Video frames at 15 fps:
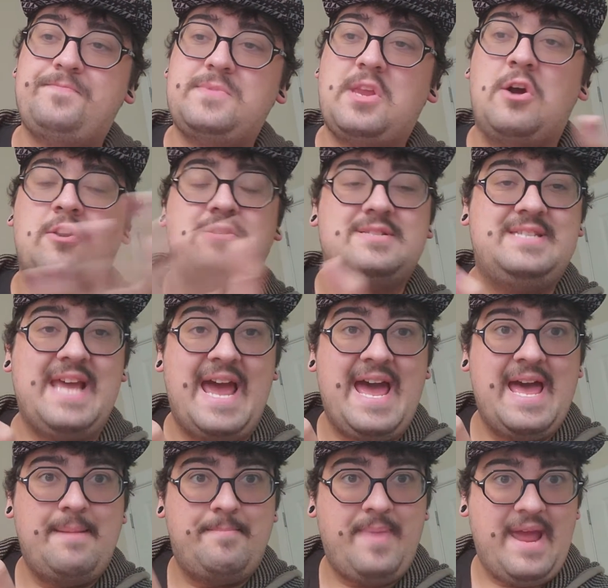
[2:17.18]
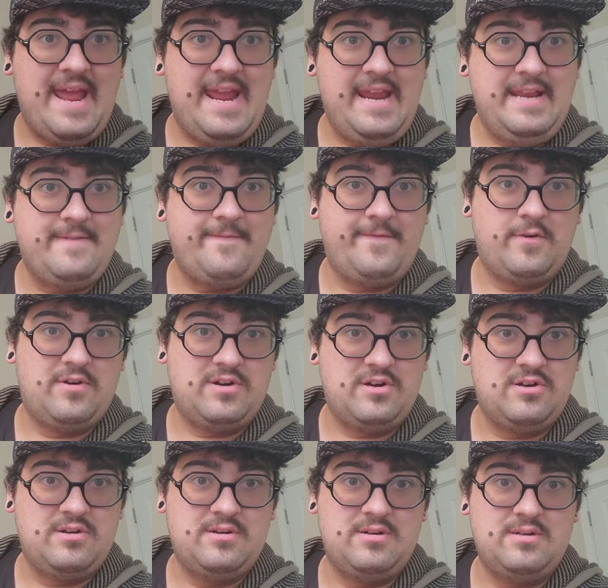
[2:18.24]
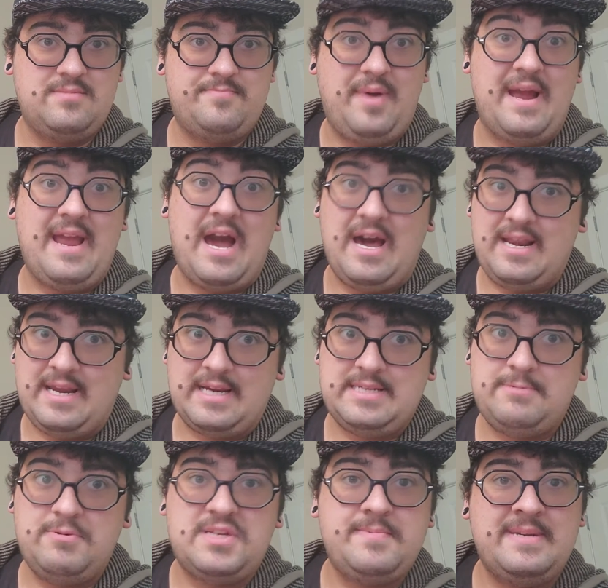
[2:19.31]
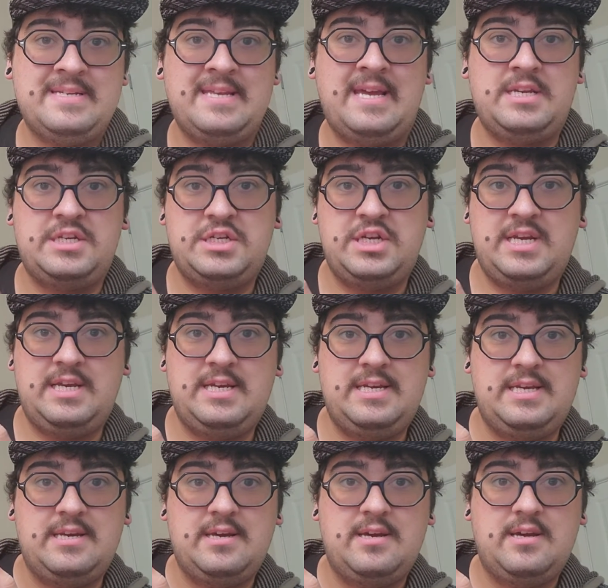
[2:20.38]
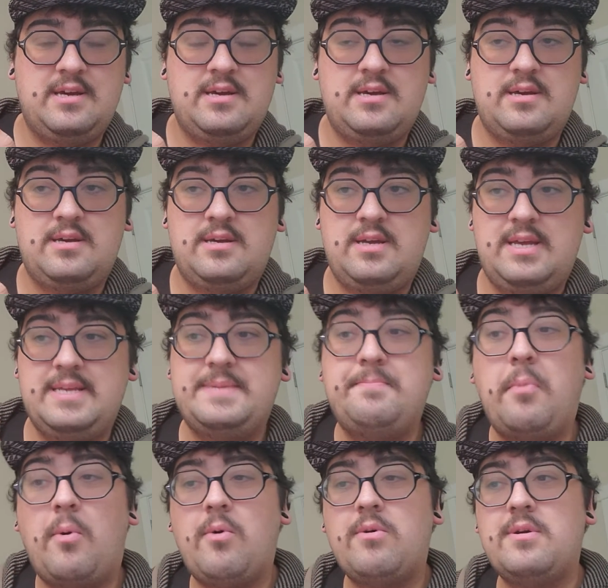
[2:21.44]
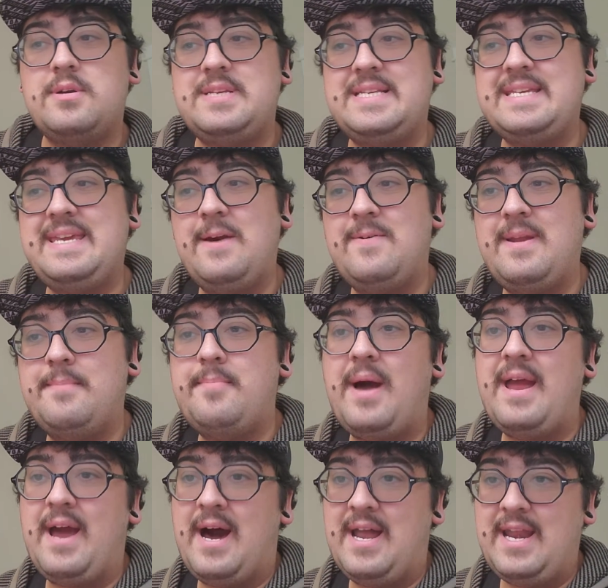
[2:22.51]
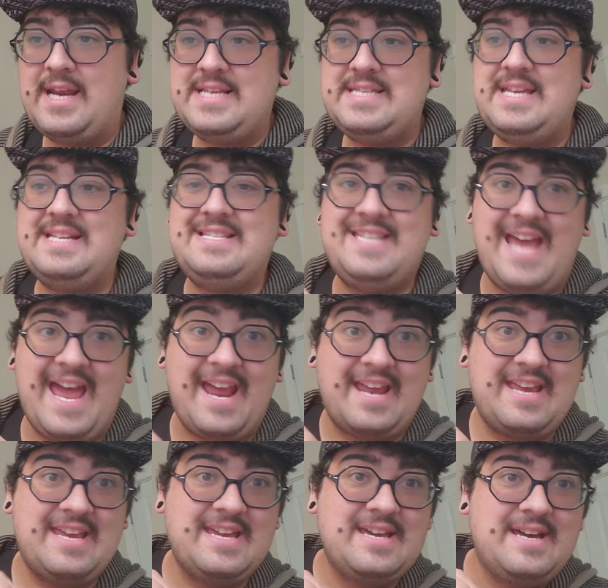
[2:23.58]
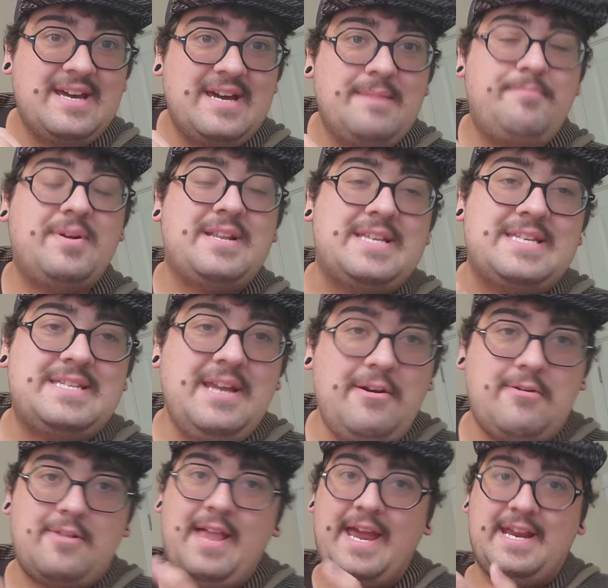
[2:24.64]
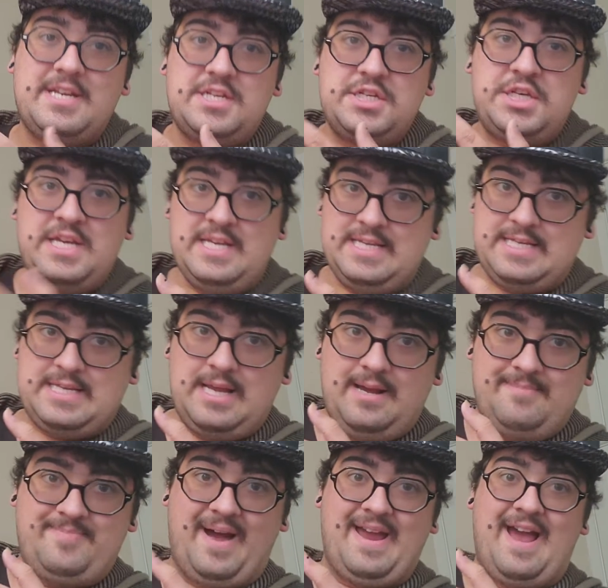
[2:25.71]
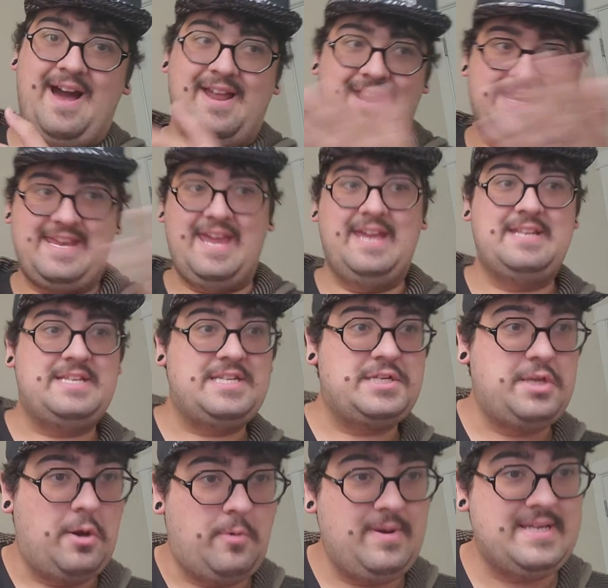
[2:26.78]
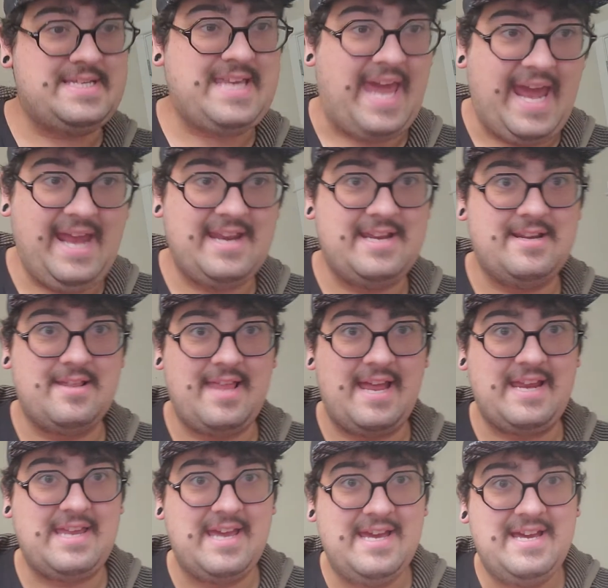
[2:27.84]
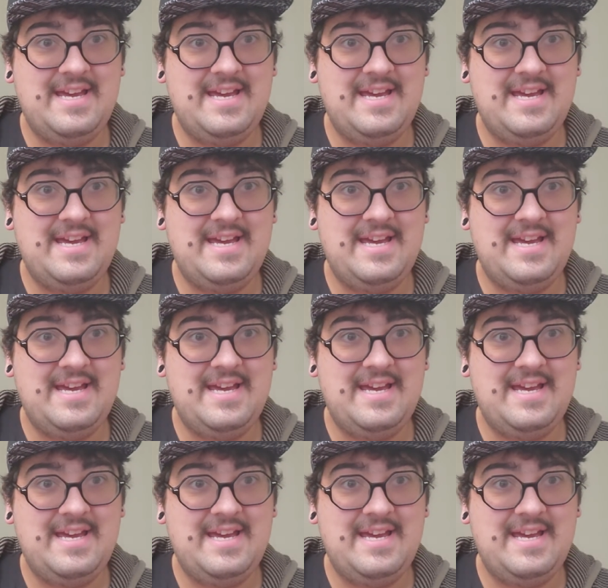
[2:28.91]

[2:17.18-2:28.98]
her dad paid for her biotics, which means that she is more skilled in biotics than tech. But still, she's a biotic, and so is Kaidan.